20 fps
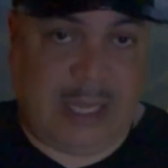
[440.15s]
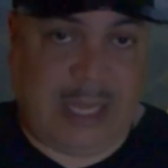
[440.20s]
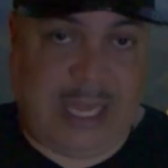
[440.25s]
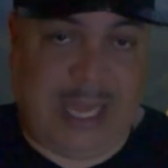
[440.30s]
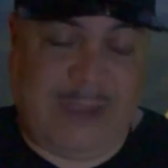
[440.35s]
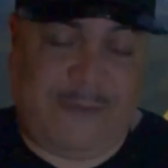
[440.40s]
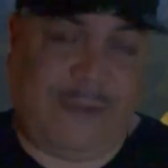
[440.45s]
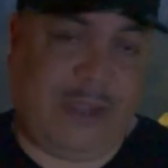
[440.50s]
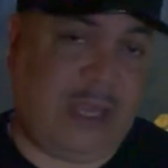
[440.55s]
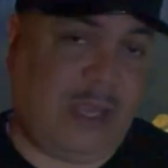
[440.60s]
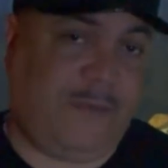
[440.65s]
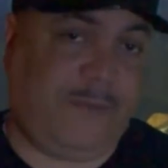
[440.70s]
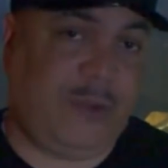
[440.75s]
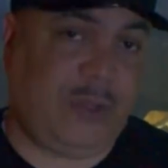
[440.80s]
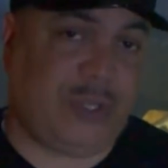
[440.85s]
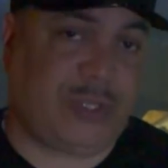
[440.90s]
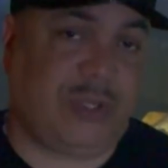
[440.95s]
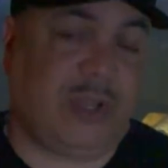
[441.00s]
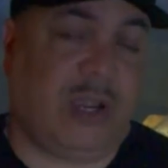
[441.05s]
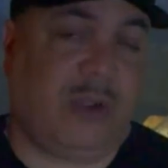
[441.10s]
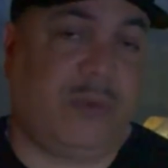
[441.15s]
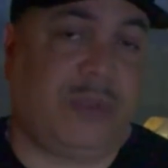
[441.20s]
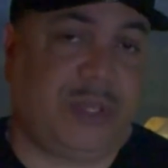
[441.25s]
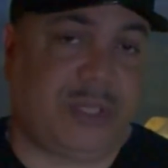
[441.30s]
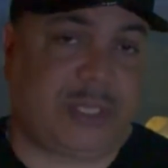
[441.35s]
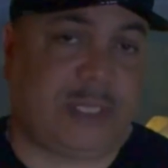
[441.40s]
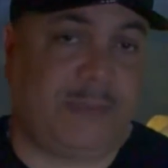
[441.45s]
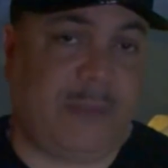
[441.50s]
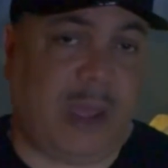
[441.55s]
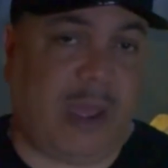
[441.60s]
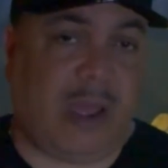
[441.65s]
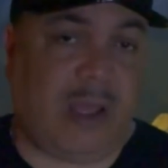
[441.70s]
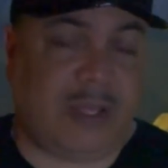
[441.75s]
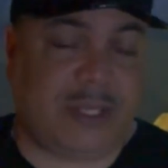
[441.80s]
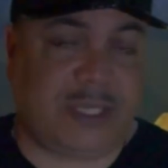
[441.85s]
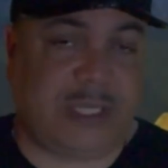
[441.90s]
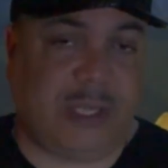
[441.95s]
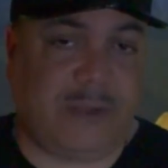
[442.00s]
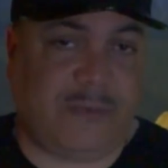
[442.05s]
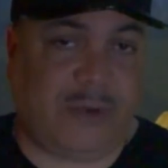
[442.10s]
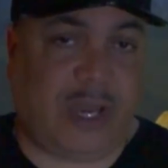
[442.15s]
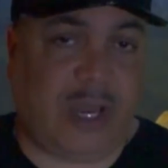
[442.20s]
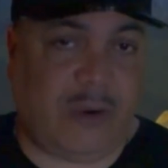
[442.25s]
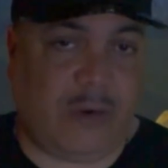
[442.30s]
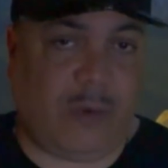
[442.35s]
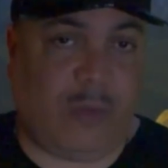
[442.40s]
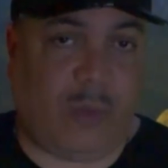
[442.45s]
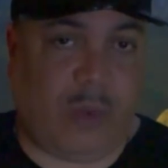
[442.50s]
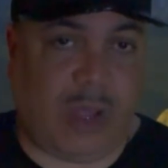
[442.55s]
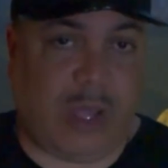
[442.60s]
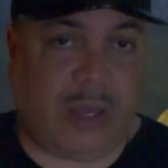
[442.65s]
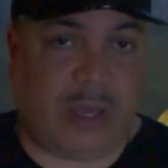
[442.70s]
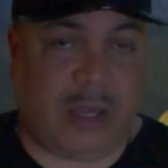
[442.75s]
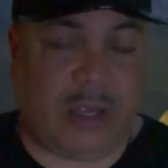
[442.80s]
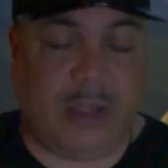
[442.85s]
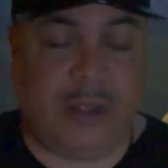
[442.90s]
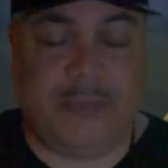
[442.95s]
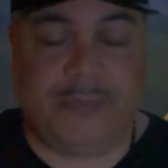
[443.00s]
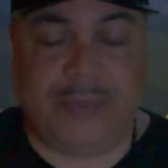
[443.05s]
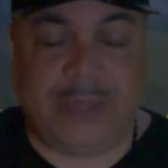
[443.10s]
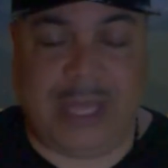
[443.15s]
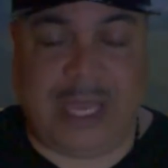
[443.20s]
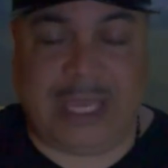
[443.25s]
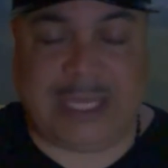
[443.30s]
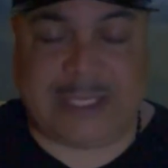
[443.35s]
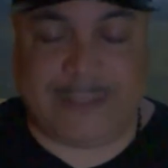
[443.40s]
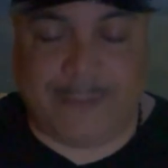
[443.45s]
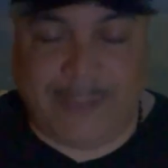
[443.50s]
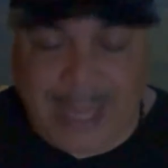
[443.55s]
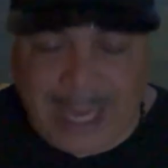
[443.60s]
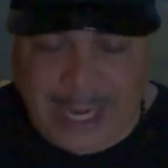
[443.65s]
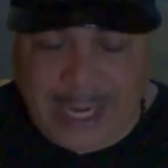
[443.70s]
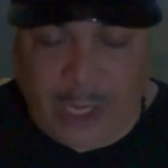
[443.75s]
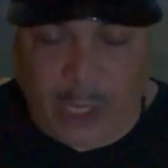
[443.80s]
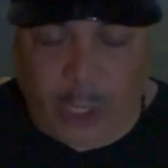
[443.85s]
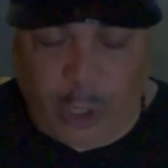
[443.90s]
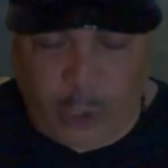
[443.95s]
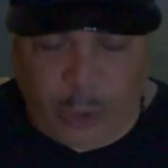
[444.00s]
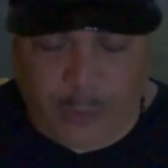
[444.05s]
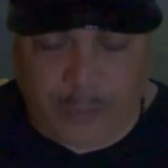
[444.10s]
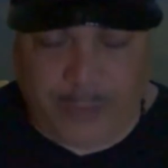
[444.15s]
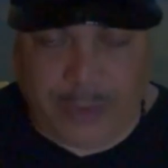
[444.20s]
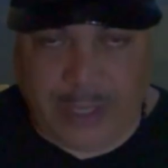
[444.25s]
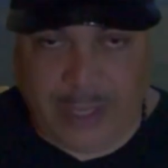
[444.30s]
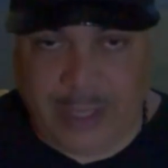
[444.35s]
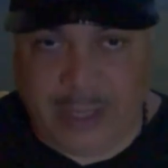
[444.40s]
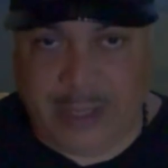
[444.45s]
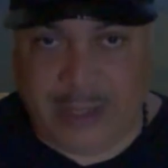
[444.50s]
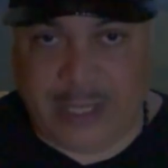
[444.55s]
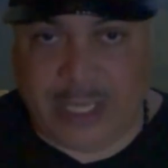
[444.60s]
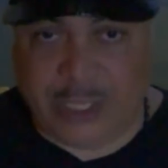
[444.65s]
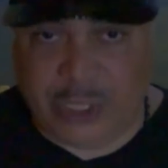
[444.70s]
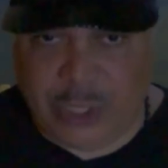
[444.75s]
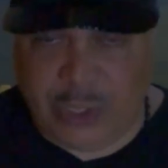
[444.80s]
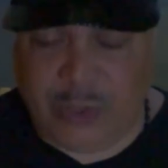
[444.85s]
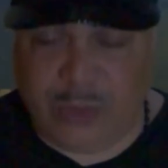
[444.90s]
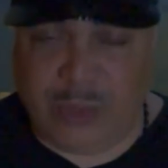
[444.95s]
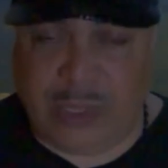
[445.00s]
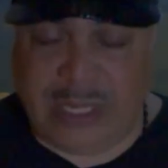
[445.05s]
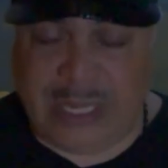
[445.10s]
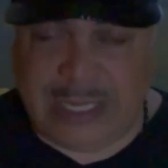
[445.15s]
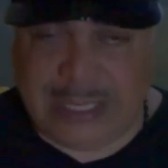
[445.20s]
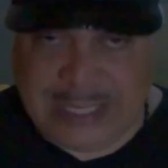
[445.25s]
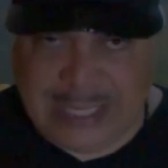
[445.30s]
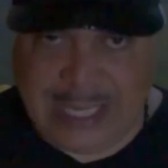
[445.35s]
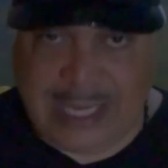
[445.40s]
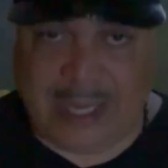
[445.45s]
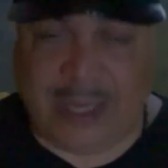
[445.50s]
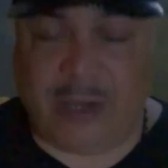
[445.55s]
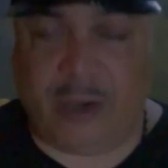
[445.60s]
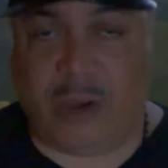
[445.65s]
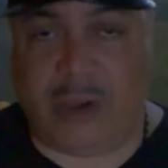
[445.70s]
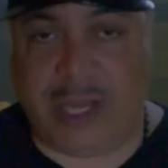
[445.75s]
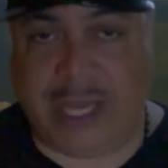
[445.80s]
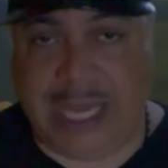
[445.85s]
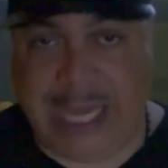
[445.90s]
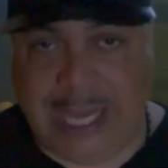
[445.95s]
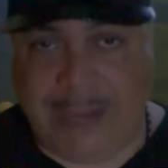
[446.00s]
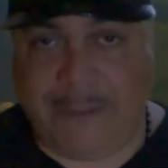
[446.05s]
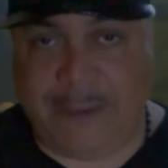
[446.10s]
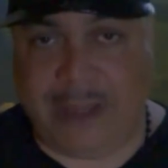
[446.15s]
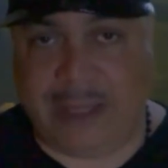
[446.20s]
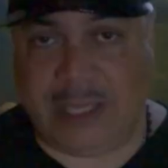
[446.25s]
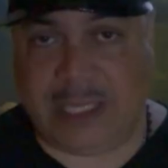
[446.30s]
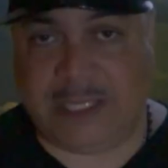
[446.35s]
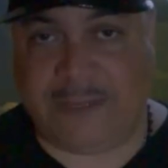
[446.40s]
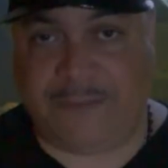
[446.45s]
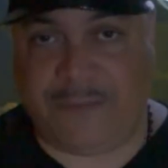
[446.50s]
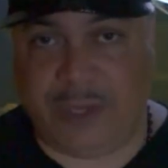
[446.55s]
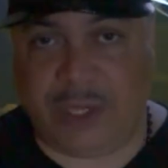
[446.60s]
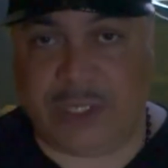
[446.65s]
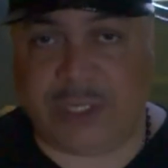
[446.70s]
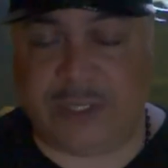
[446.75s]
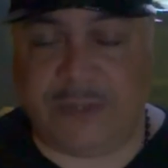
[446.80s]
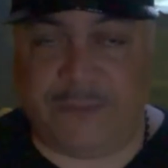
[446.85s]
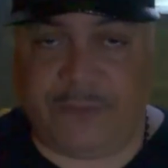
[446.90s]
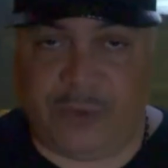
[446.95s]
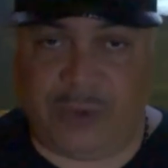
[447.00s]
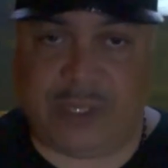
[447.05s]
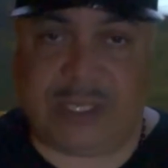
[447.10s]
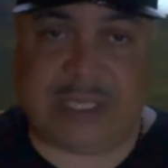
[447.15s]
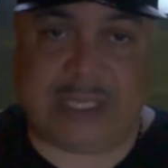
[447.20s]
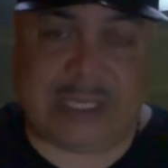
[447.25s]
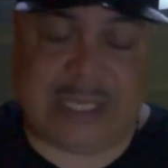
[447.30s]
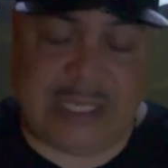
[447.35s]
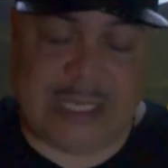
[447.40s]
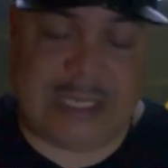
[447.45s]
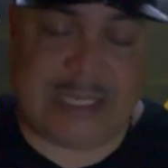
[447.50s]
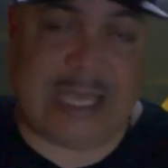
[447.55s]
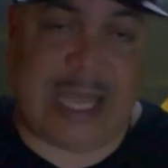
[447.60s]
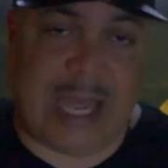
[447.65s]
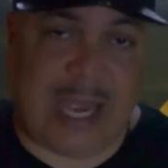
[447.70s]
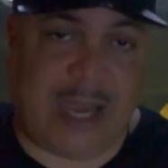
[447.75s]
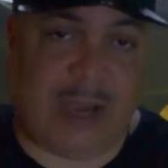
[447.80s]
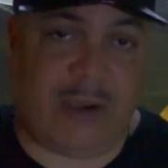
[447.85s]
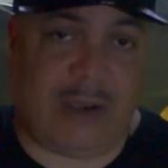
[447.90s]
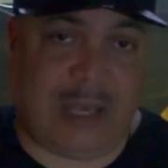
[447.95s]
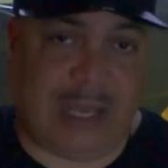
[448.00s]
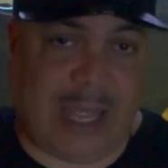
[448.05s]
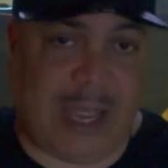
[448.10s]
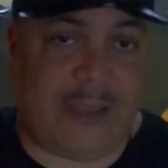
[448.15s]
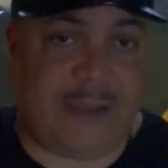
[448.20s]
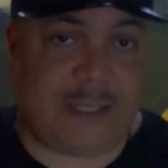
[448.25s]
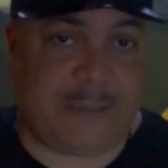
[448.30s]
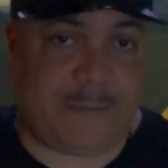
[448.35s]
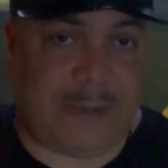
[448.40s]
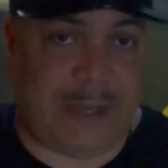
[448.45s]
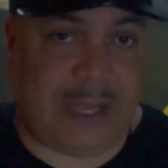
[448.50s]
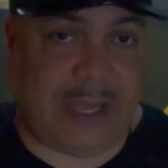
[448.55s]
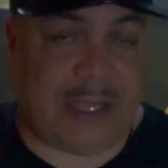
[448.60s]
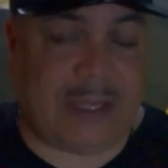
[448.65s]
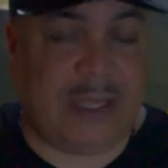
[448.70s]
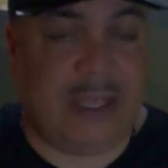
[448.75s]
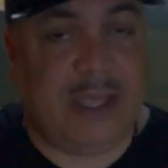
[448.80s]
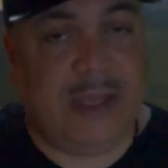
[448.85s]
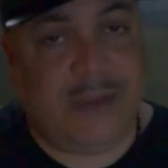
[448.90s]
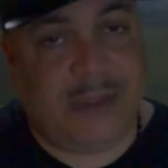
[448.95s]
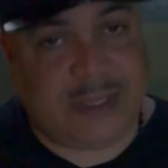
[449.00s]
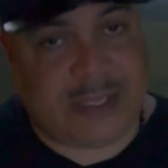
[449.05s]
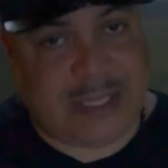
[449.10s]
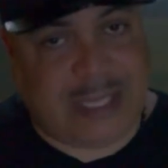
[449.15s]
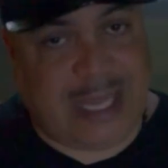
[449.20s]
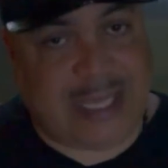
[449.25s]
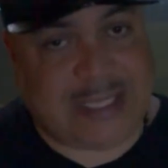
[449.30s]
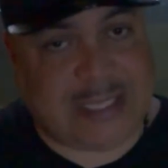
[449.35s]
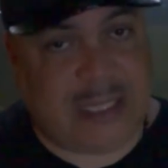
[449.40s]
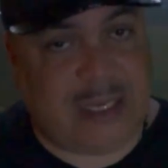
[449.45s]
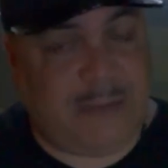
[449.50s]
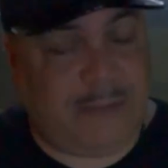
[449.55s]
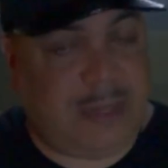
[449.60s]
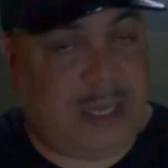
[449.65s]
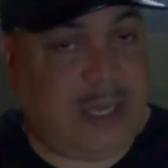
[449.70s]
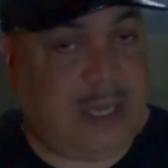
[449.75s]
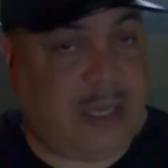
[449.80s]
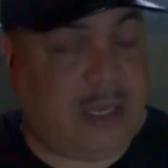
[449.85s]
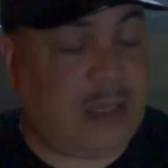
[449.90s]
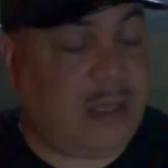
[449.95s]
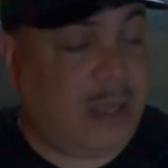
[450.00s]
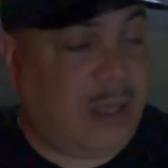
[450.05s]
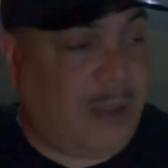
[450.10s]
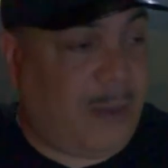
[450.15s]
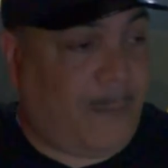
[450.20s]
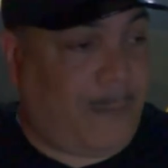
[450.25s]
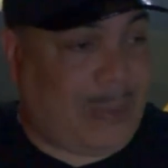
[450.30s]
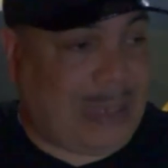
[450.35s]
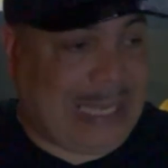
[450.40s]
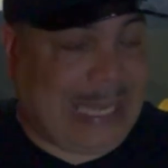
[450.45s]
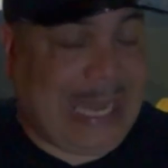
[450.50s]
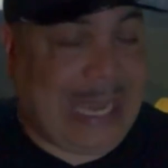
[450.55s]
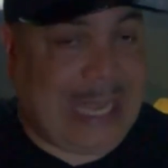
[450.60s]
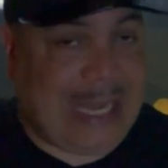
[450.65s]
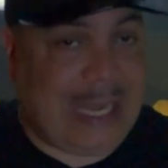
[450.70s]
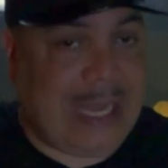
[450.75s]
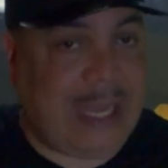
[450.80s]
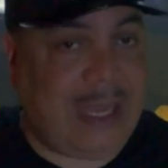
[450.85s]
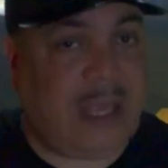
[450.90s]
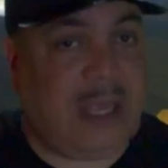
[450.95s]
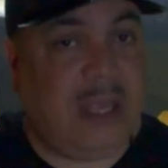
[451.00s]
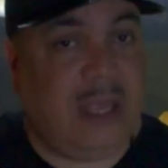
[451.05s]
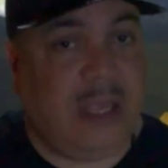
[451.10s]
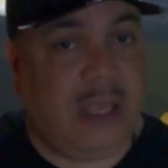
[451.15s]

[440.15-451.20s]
Even if you start with a small silver arowana, it's my hope that you intend on keeping this fish for its entire lifespan. So that's going to mean planning,